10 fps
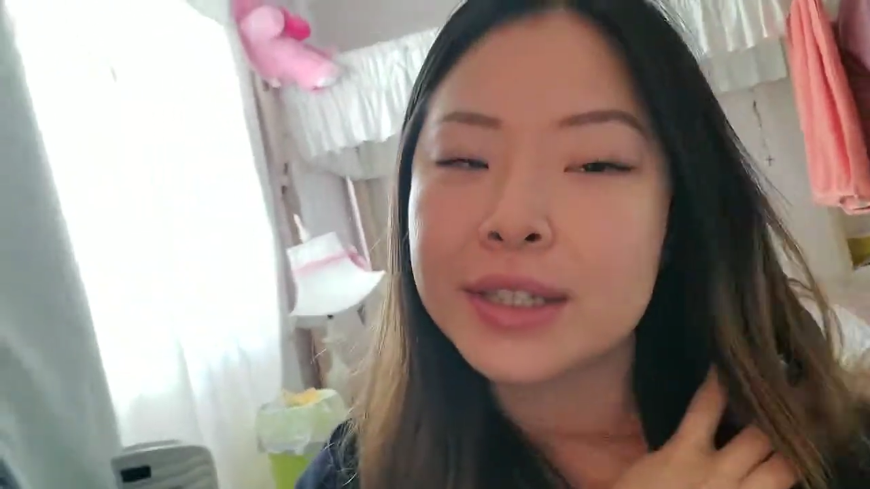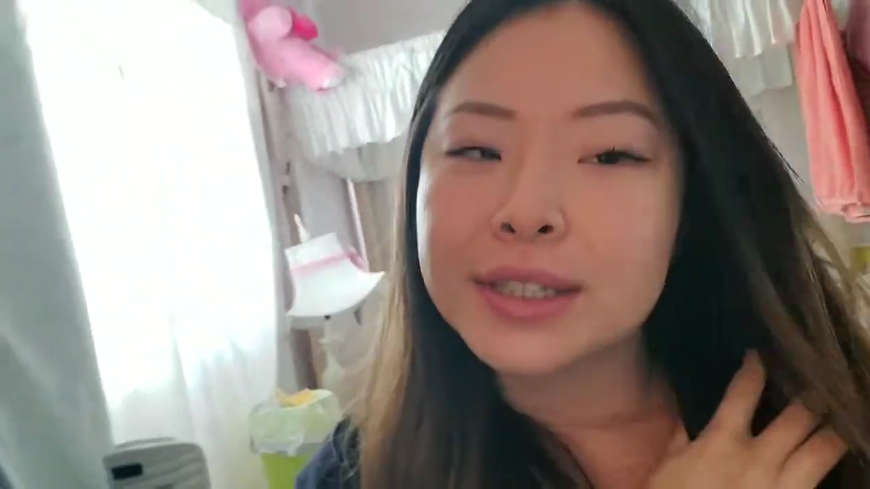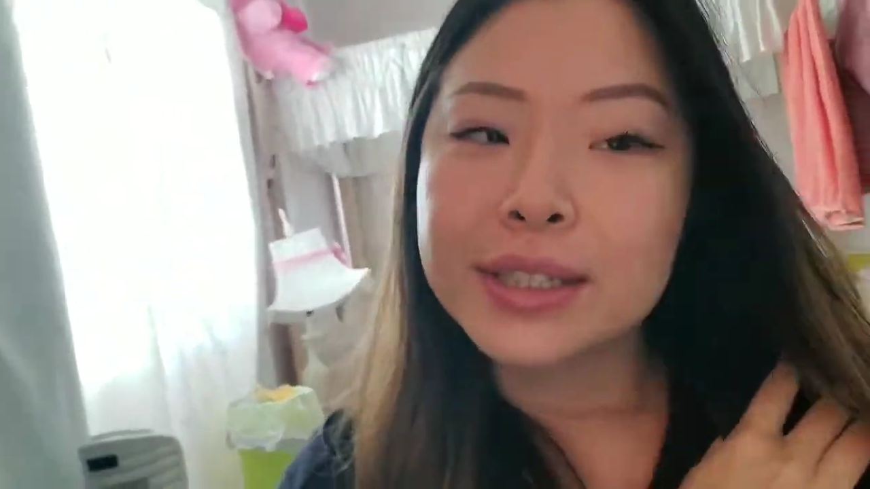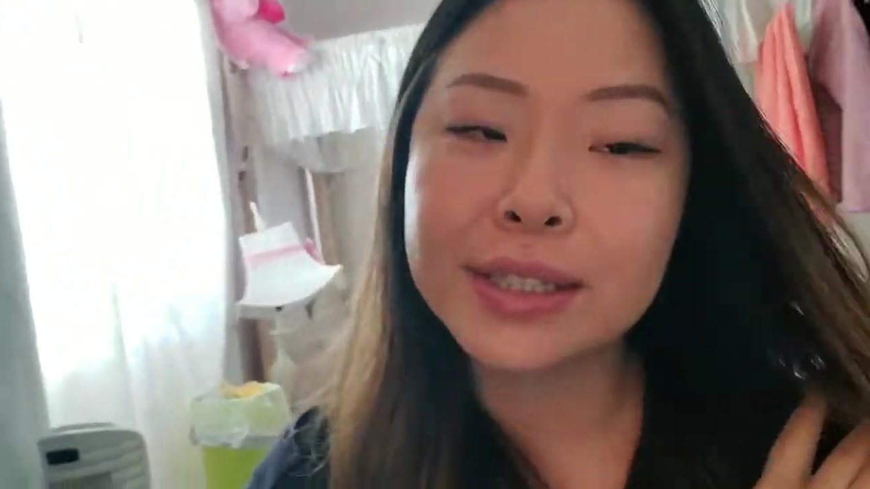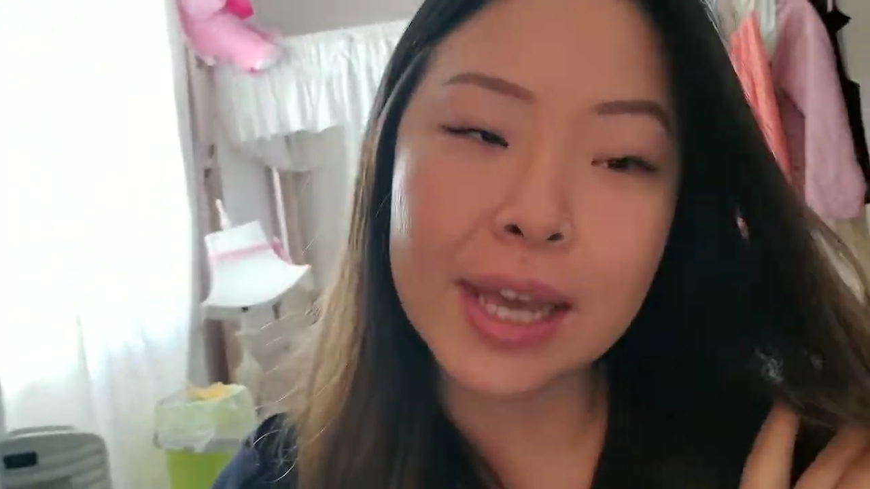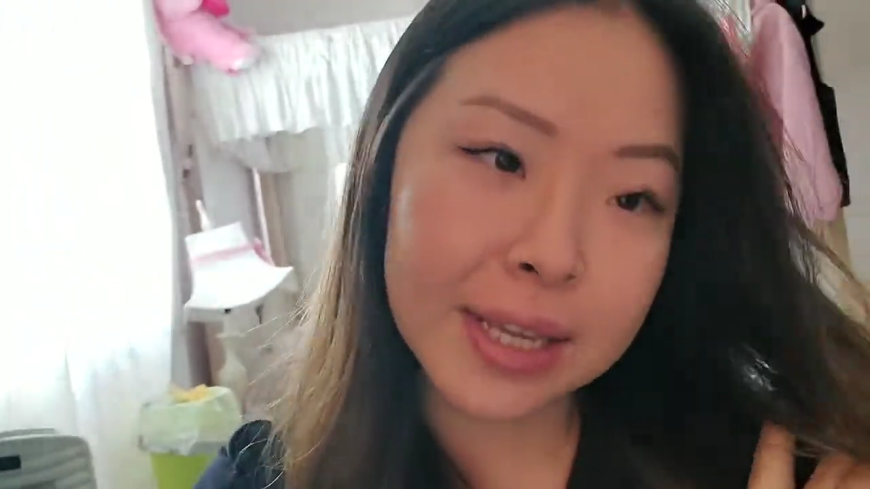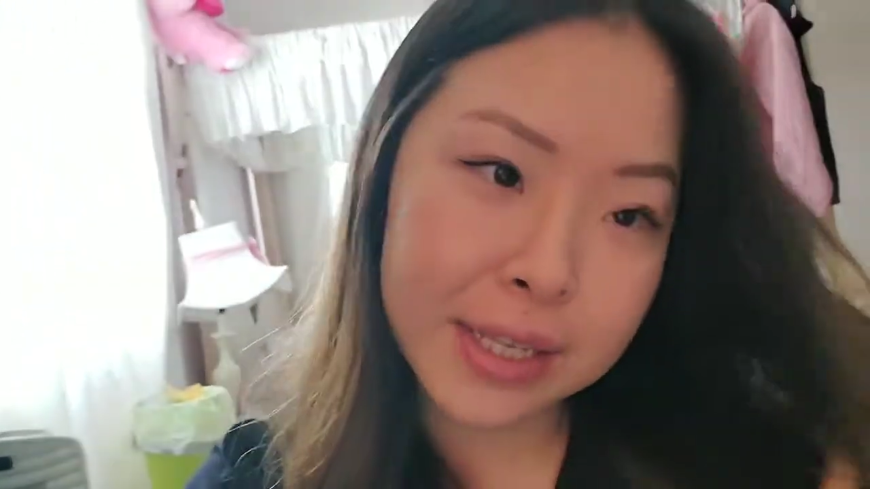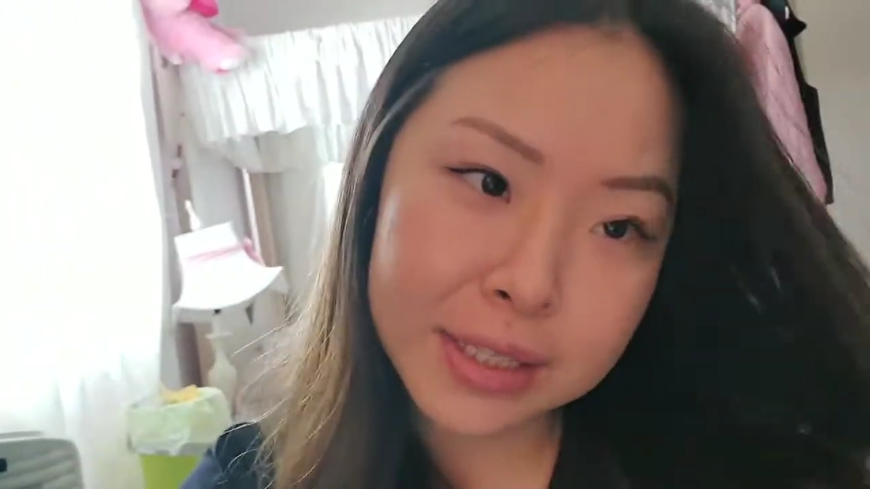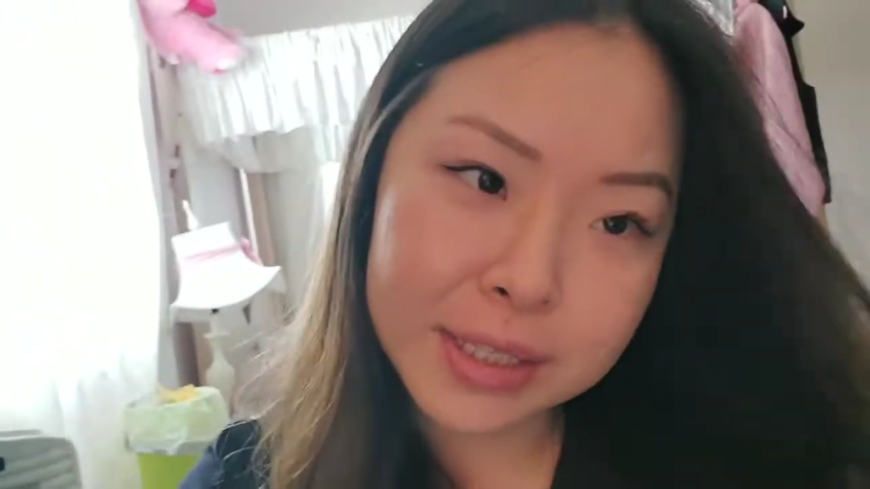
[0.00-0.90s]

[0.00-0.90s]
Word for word: second